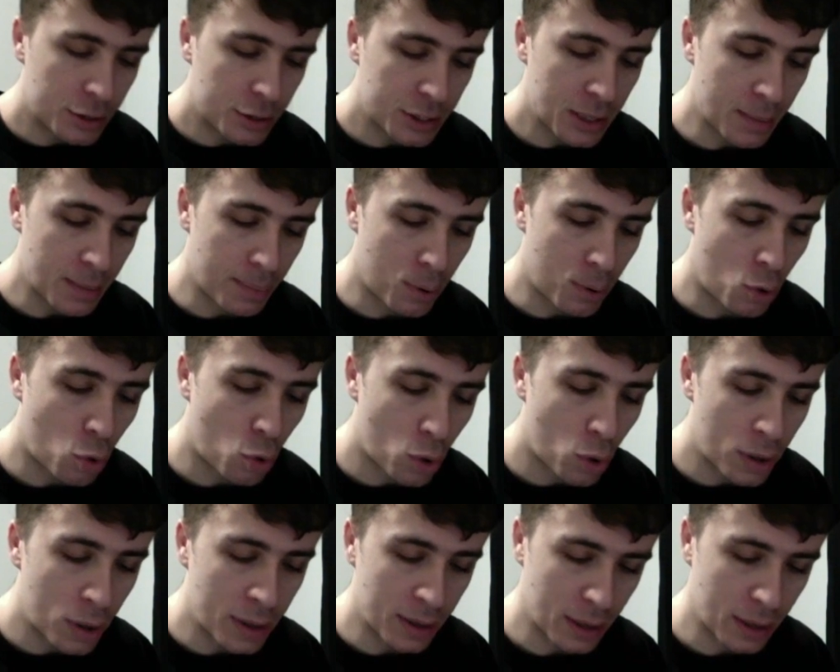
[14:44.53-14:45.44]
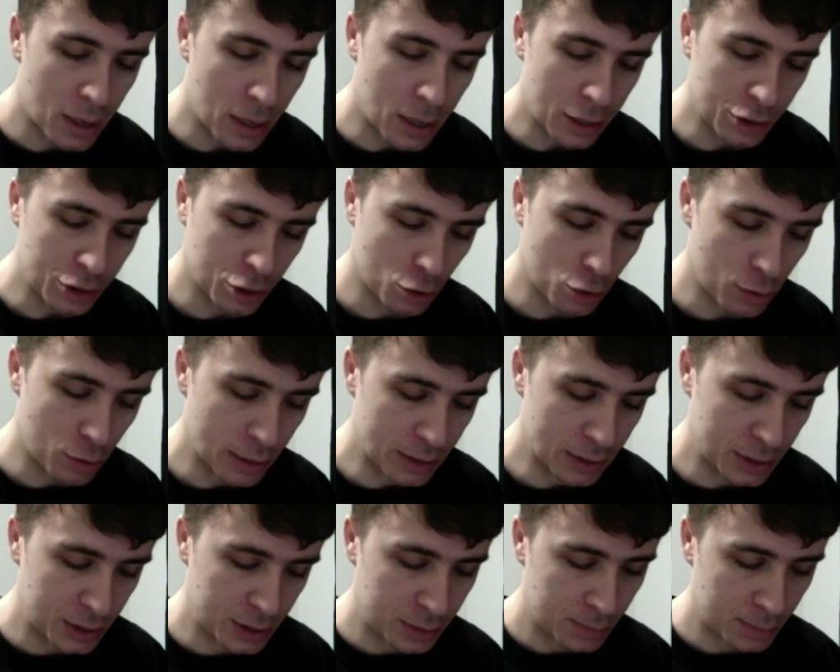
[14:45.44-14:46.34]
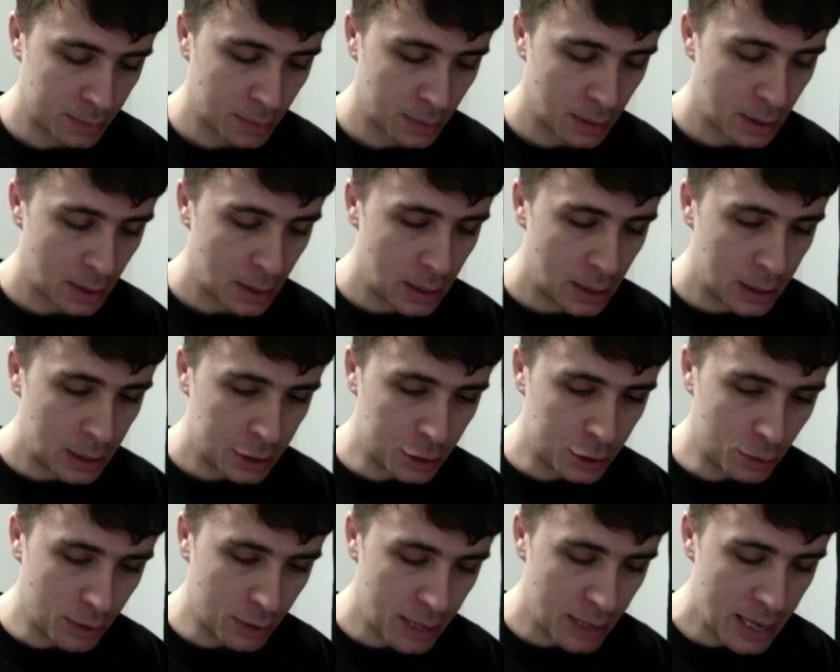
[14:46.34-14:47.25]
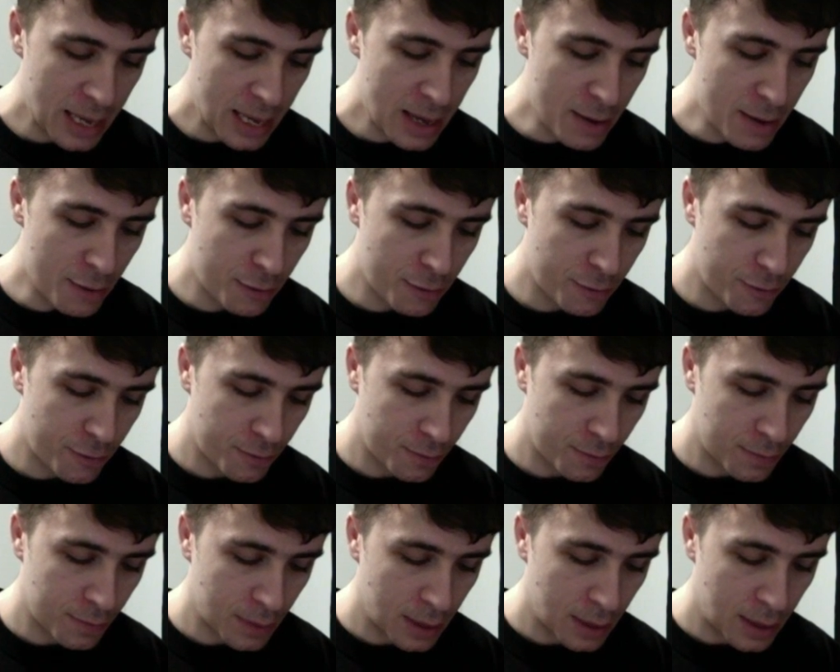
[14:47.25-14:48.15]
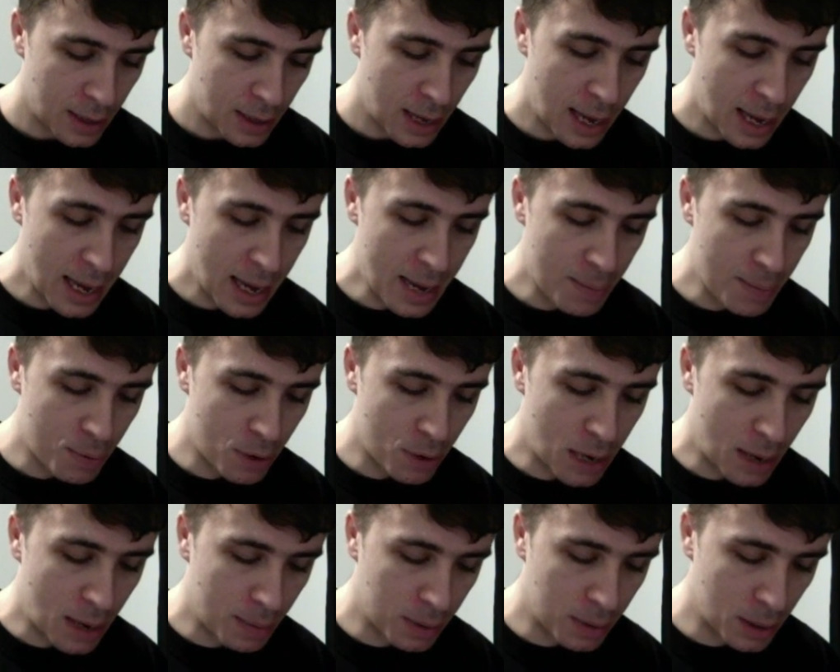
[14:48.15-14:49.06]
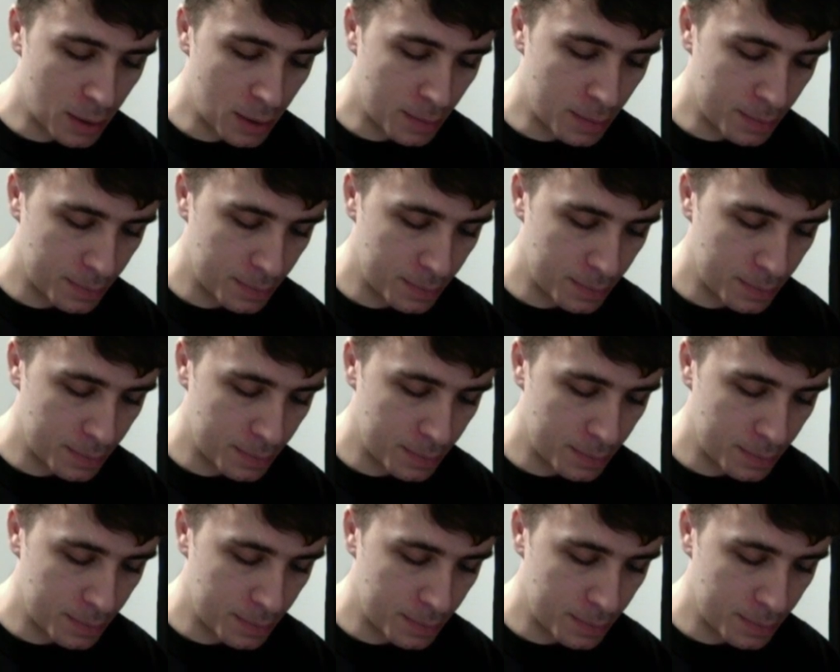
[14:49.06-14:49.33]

important consequence. So if a problem